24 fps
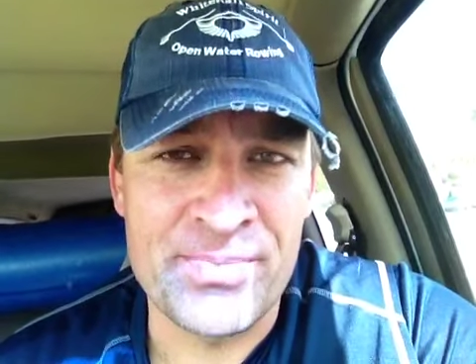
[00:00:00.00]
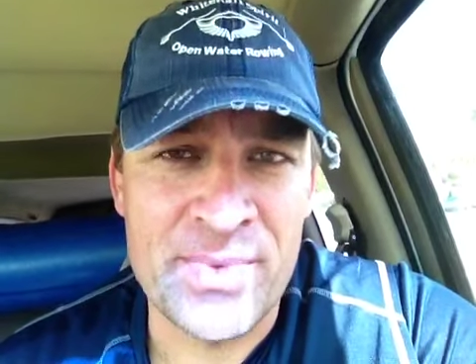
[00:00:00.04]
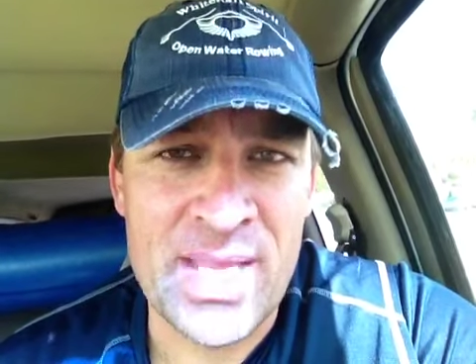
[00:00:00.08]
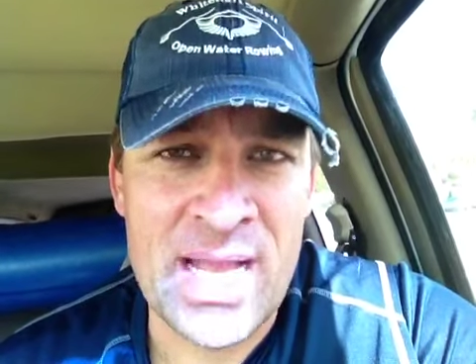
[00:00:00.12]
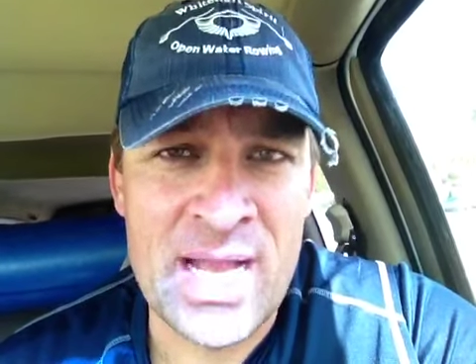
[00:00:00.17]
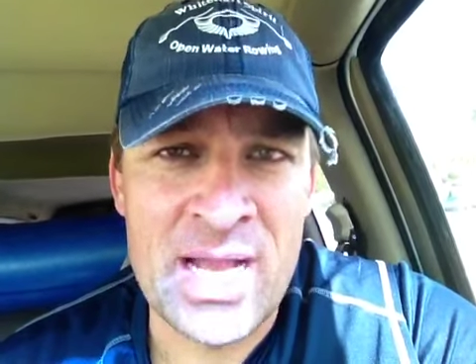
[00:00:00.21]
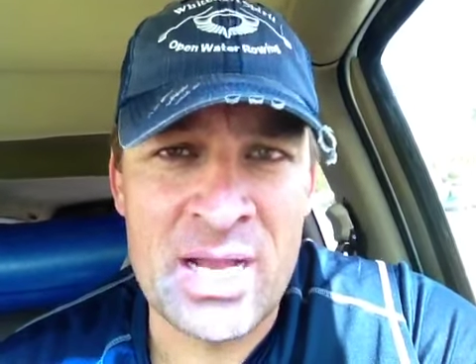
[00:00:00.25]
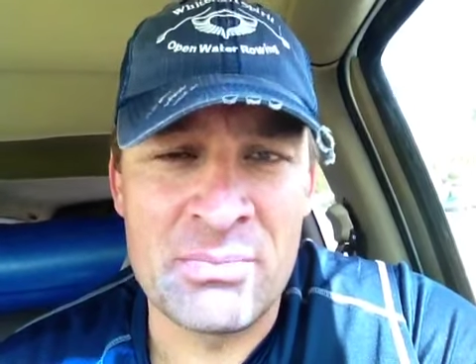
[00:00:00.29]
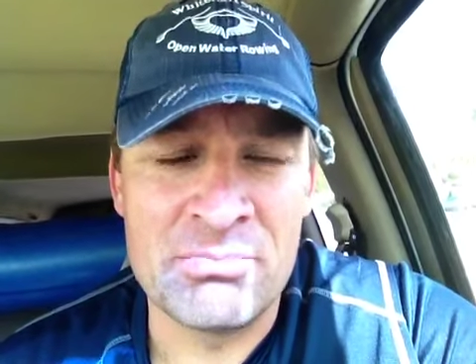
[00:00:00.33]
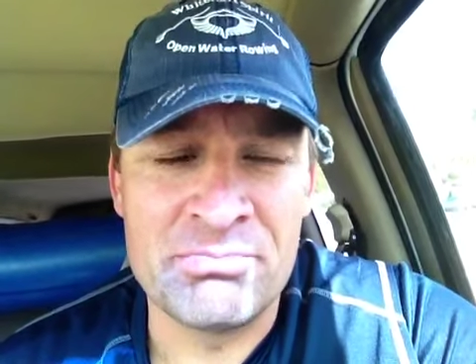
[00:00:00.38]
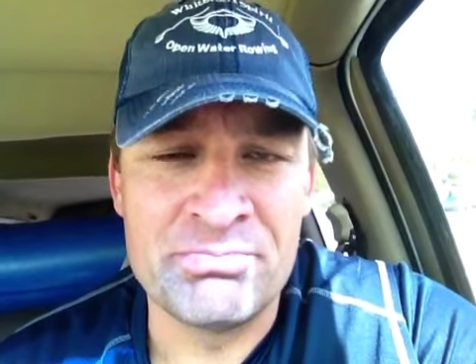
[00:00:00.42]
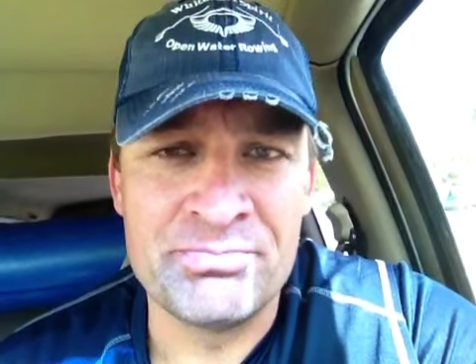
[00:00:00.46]

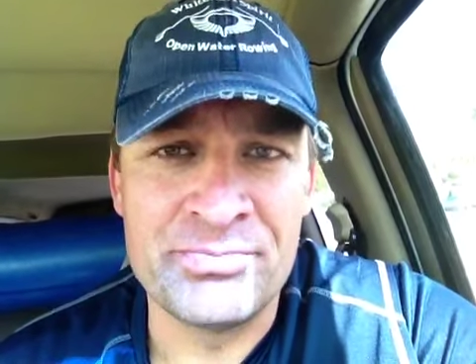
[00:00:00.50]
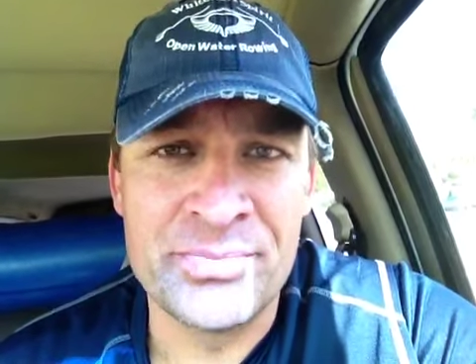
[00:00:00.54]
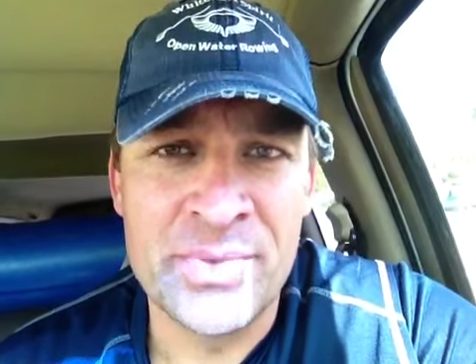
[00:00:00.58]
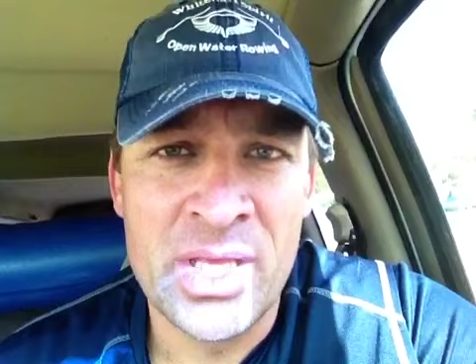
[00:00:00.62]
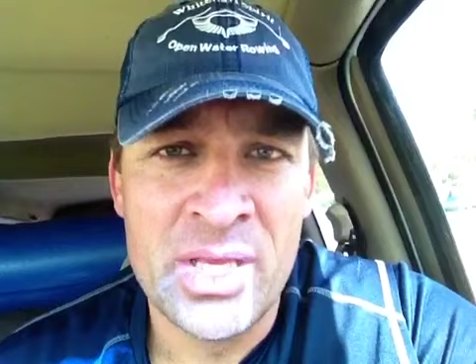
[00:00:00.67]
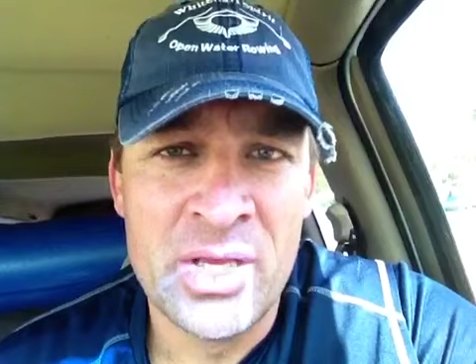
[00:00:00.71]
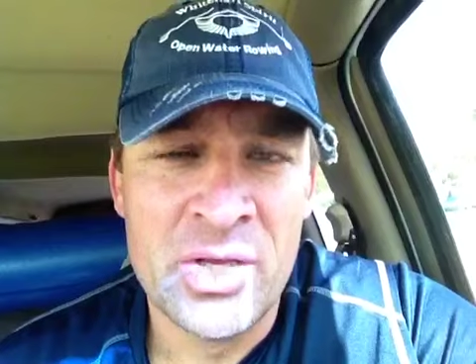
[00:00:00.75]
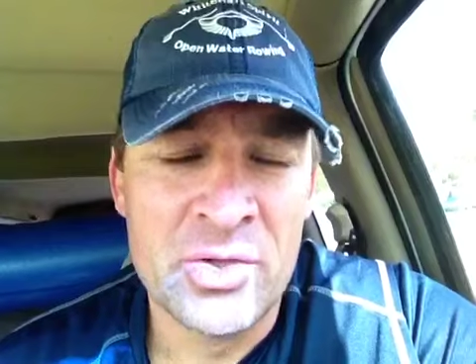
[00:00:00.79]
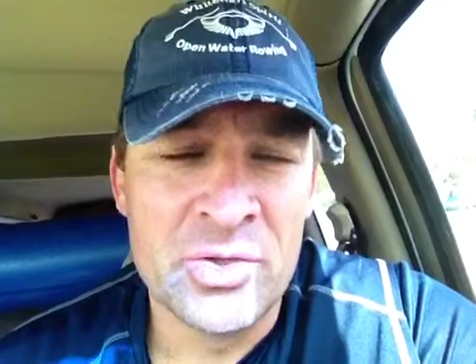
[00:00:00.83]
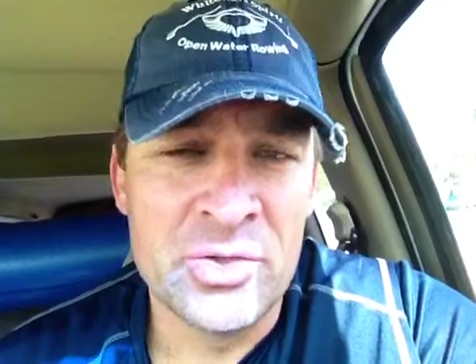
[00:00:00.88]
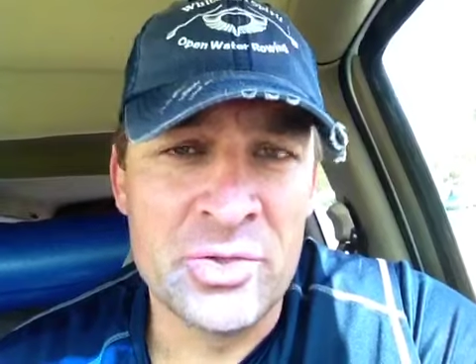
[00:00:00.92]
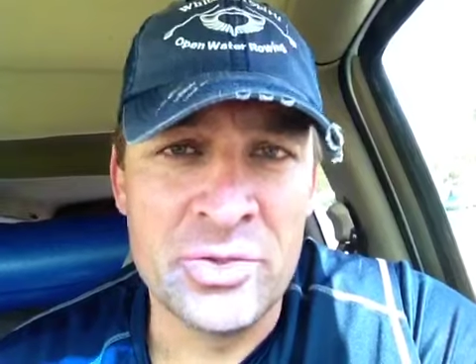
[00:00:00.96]
2
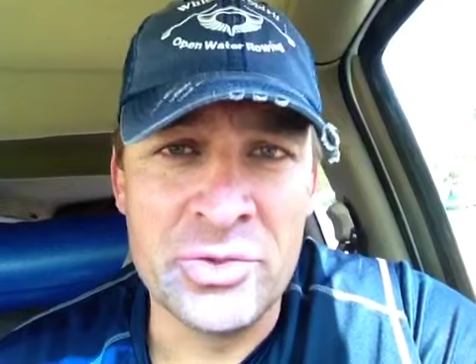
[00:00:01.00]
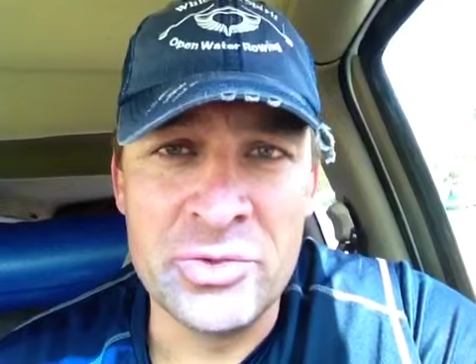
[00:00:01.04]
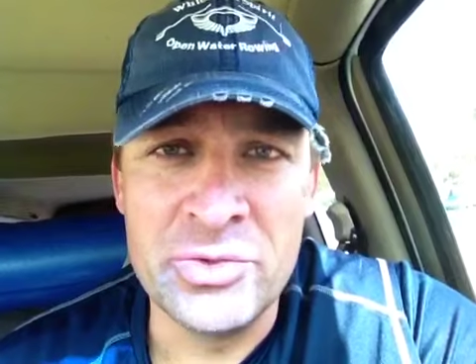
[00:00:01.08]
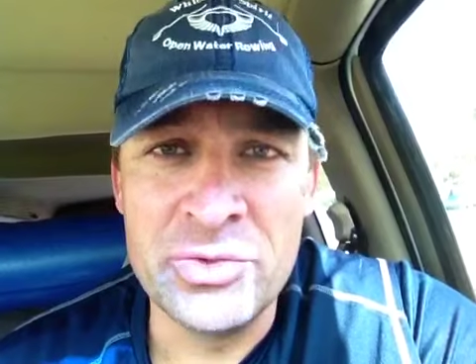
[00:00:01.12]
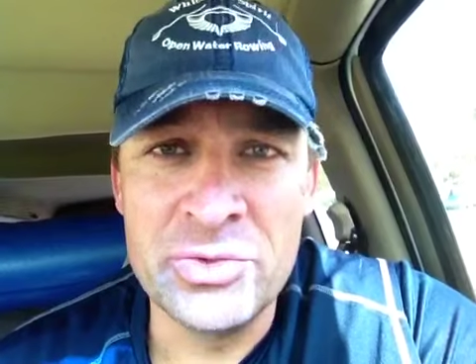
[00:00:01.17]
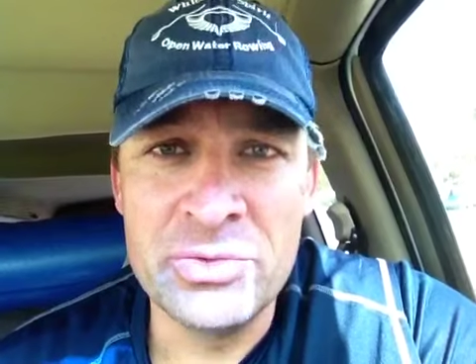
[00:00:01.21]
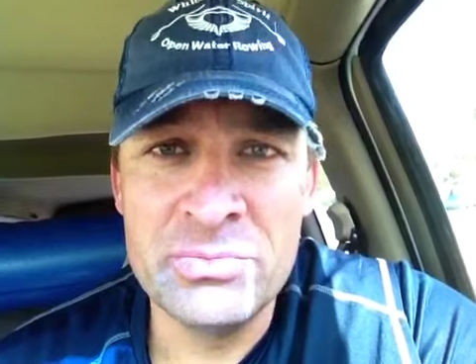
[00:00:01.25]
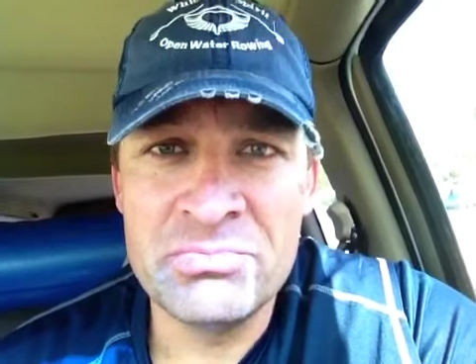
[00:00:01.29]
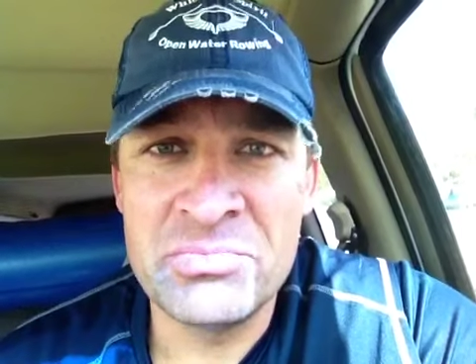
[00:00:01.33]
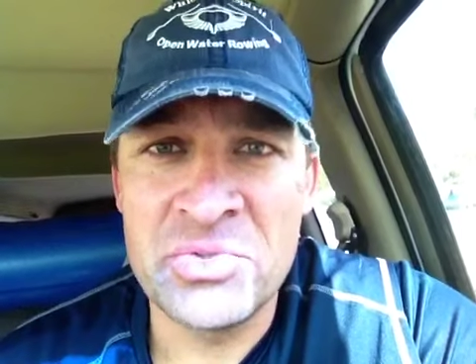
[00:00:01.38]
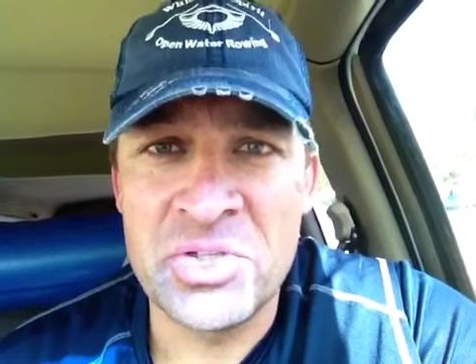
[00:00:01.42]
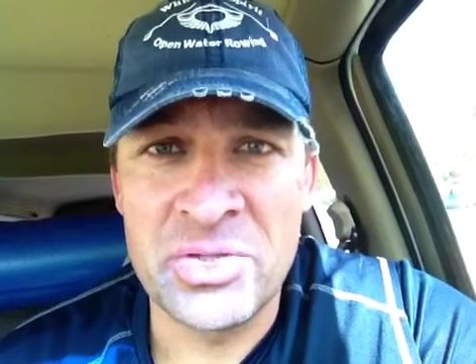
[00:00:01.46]

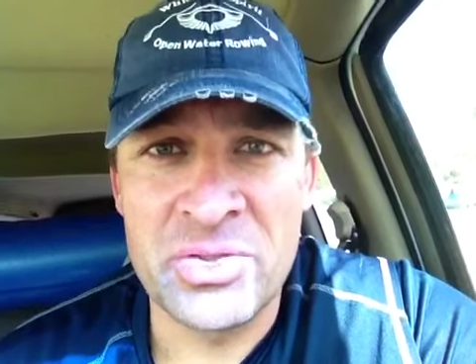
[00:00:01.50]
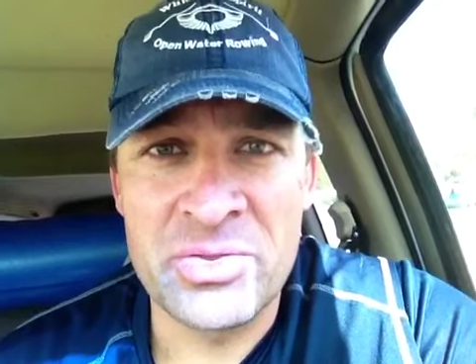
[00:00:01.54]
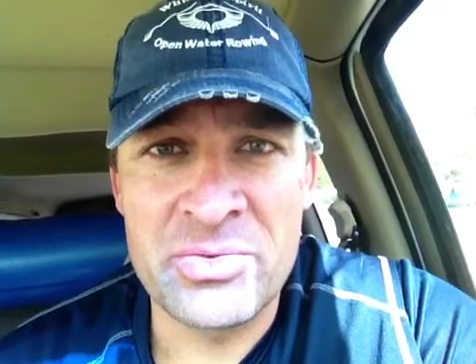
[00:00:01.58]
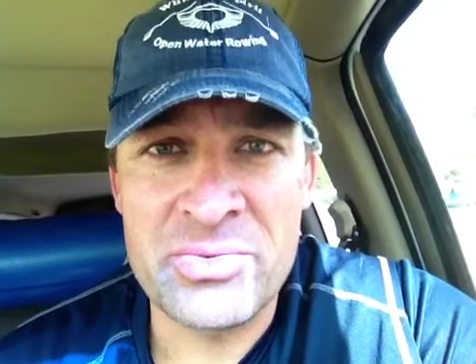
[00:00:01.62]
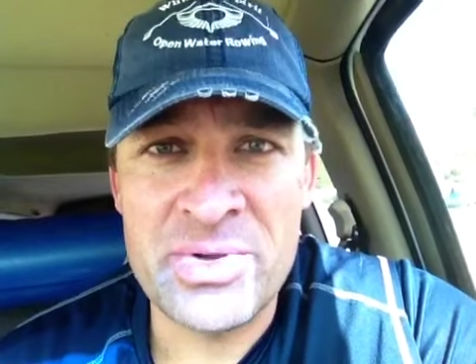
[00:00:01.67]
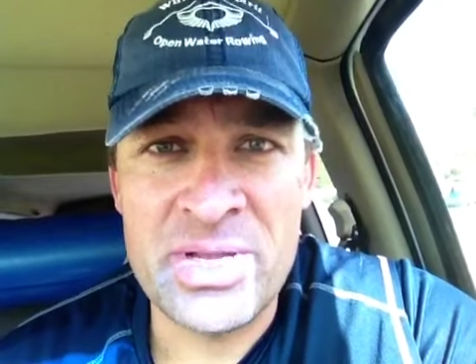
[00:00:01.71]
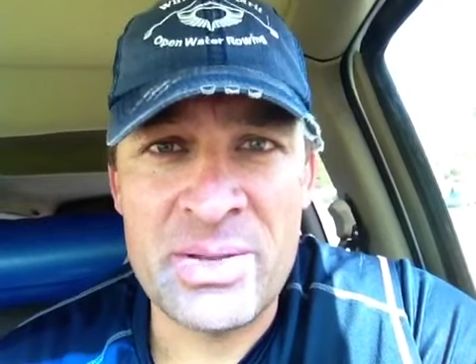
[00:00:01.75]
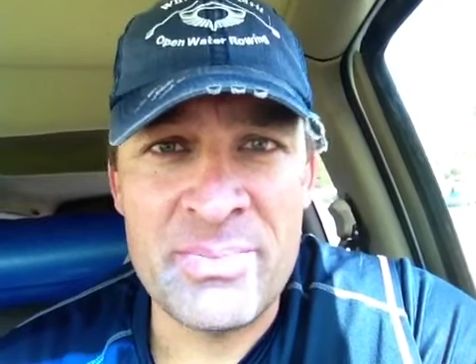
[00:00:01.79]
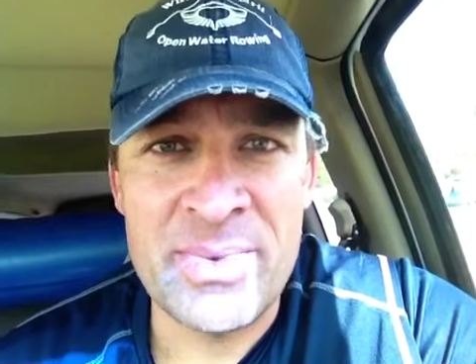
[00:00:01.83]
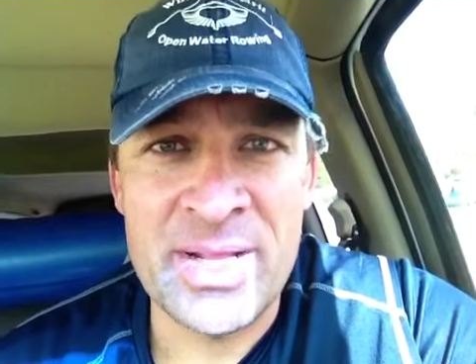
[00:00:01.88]
to 3